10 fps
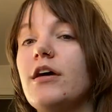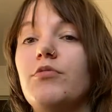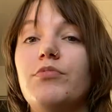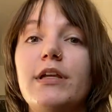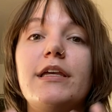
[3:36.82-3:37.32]

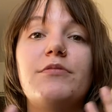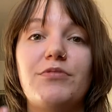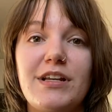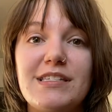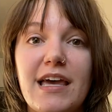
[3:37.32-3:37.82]
really
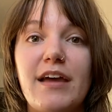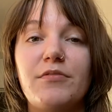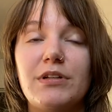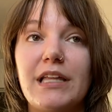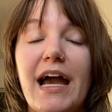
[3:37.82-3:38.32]
reset and
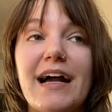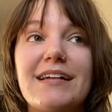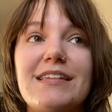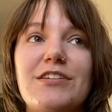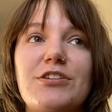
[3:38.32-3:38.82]

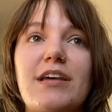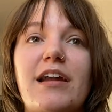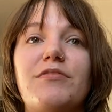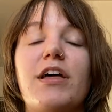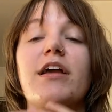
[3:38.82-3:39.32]
relax, and just kind
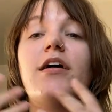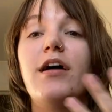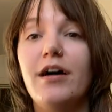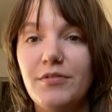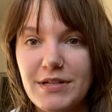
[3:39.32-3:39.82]
of like,
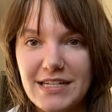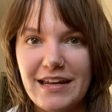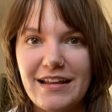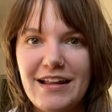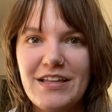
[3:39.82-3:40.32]
huh, we did it.